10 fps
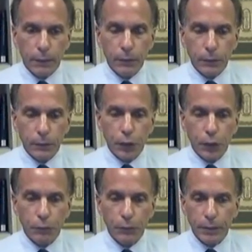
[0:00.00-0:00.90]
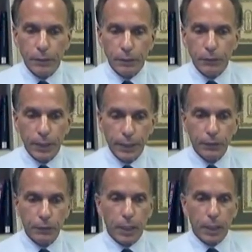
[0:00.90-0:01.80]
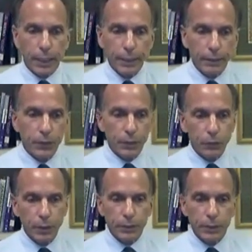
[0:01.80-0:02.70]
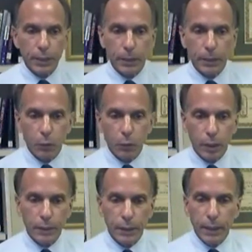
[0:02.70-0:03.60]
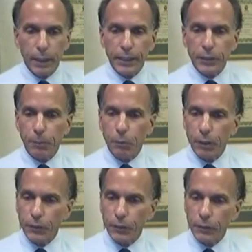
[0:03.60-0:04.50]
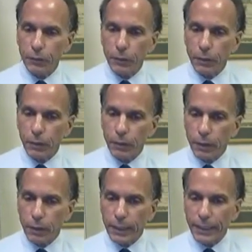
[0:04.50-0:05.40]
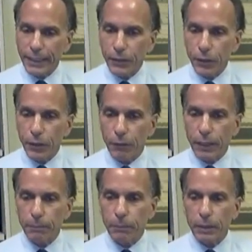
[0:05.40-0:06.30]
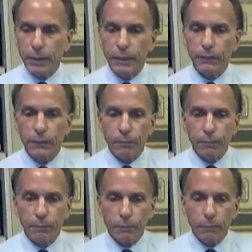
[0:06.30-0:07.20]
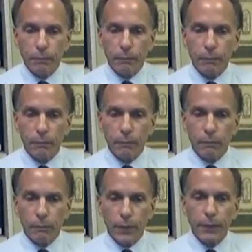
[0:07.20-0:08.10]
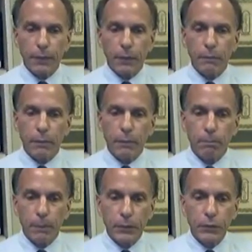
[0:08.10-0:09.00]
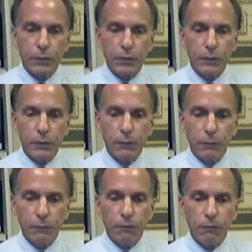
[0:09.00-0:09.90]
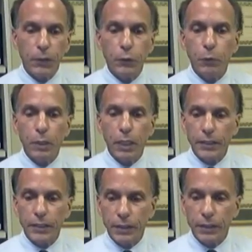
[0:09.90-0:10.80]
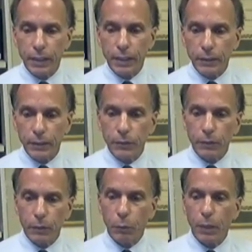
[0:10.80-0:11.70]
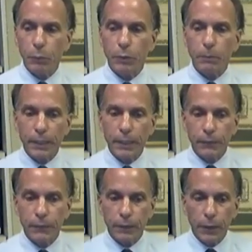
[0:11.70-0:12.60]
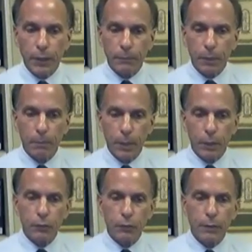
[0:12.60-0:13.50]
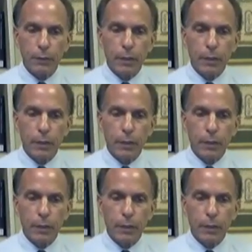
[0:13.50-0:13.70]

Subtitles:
This is shown in this next slide. Essentially, TM1 expresses an incorrect belief that patients' individualized needs, or what will benefit them the most,